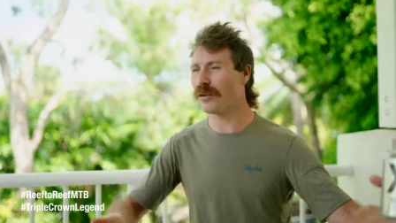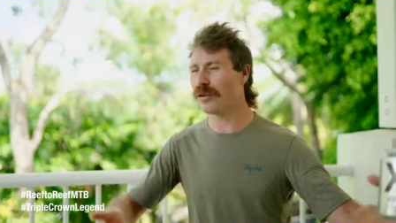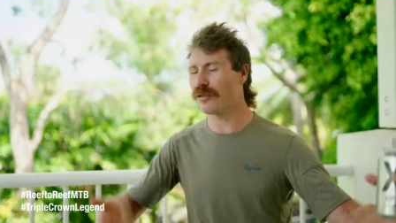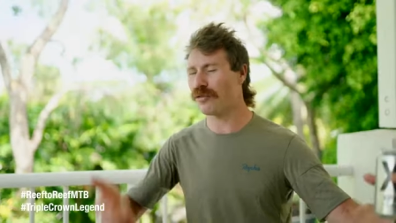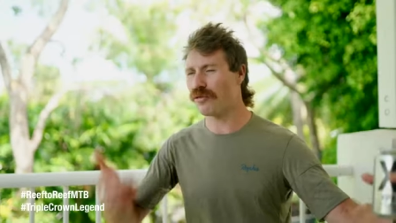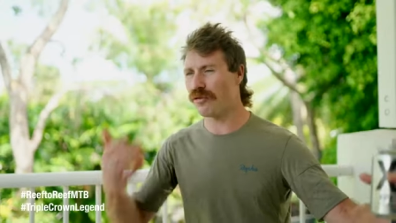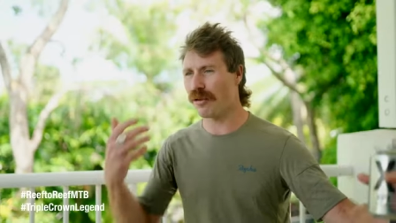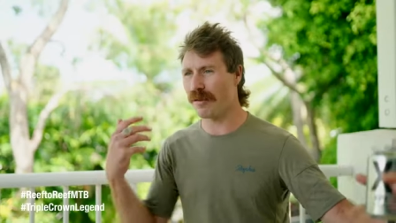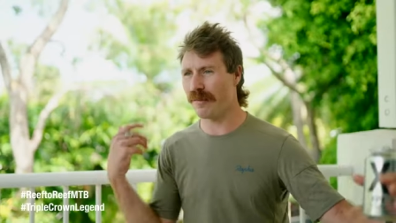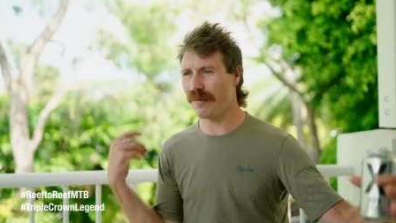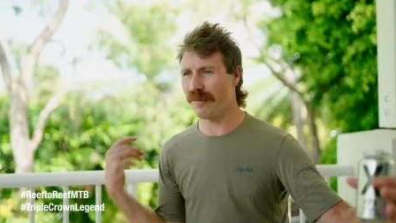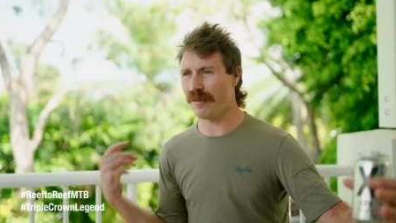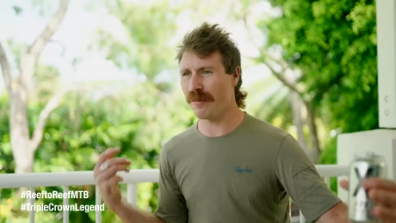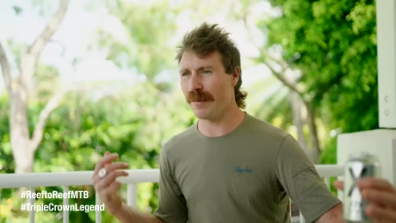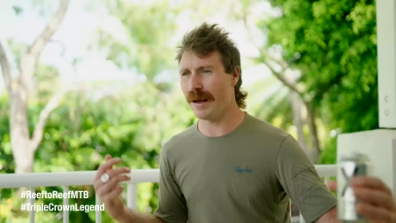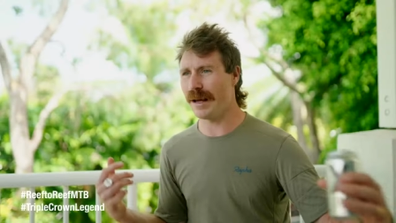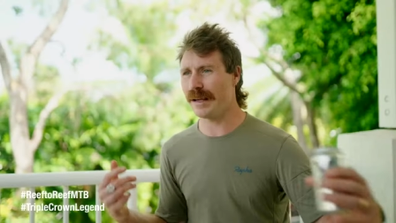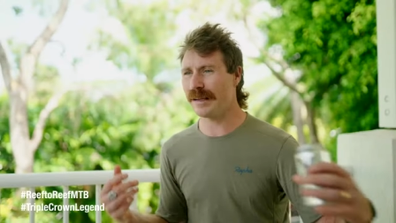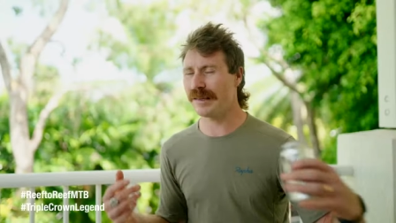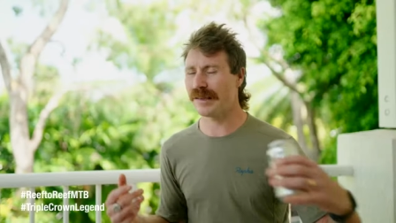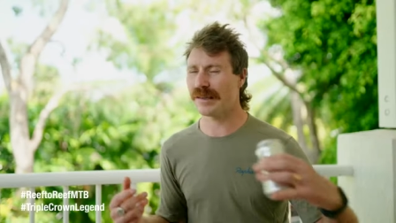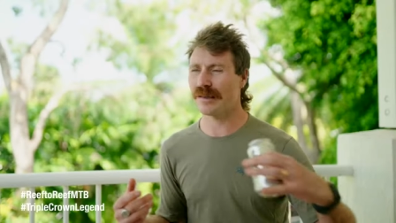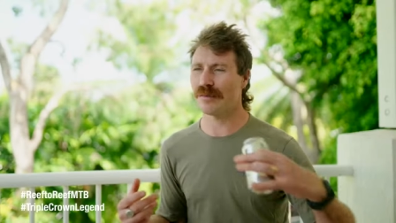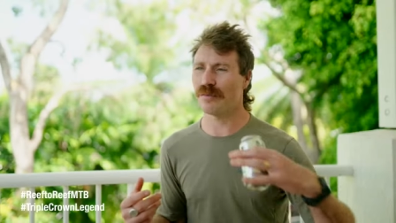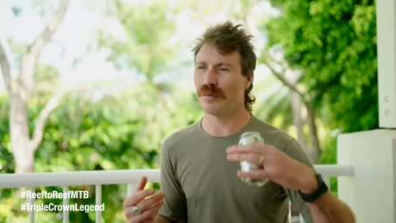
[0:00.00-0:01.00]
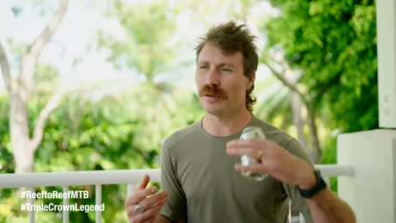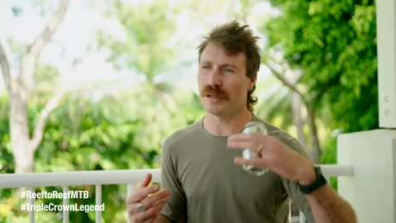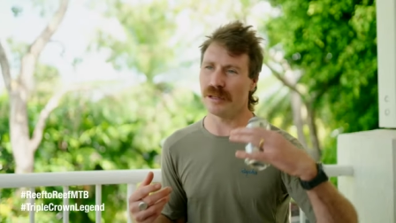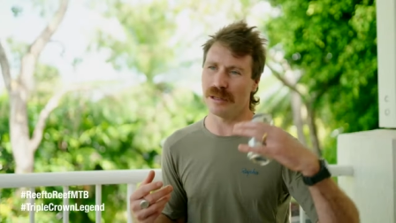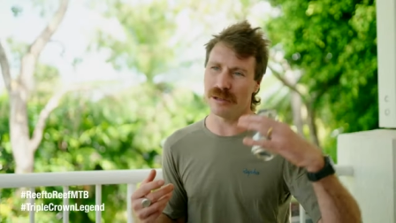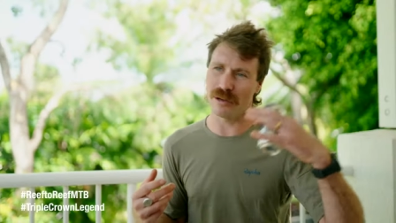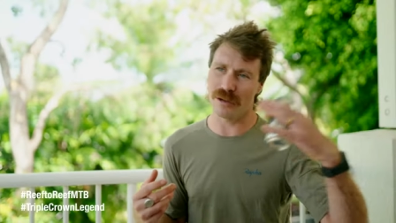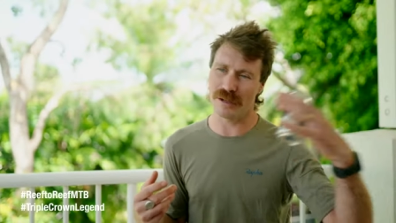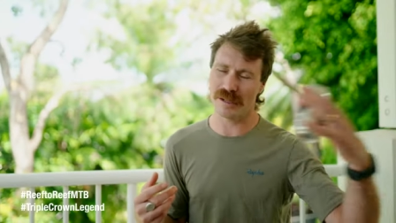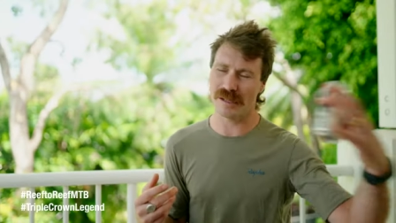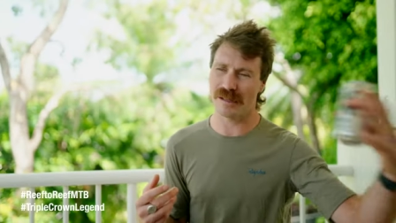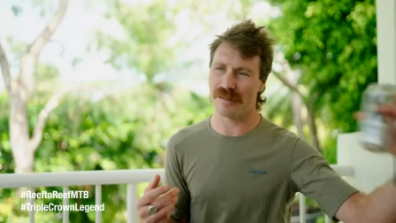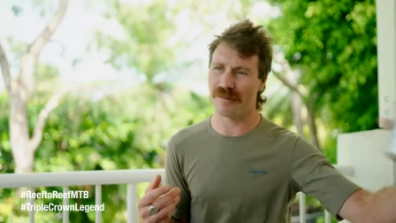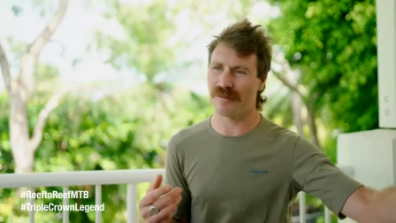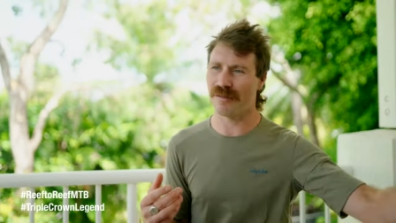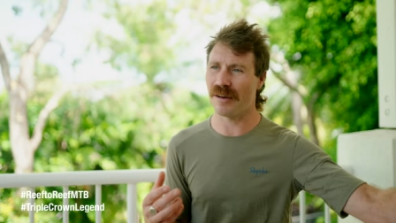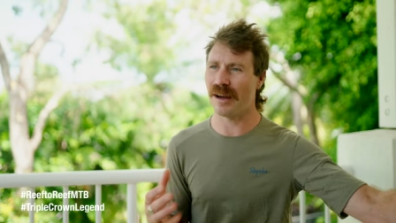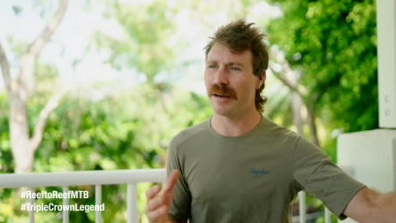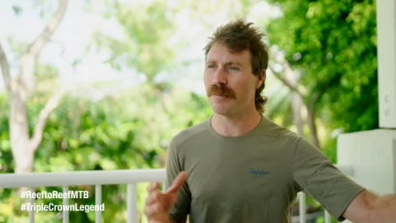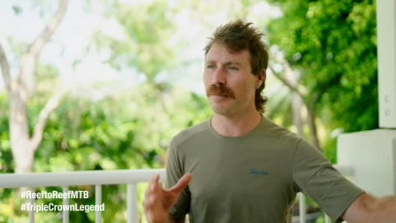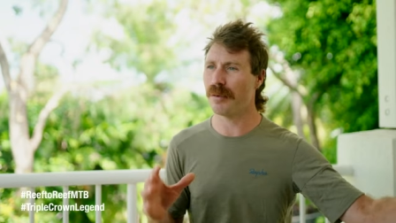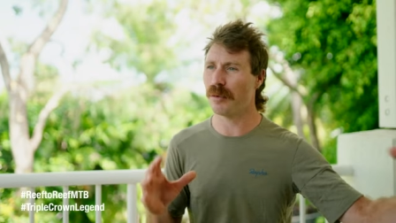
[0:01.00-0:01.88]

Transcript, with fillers: got dropped from us. We lost the front,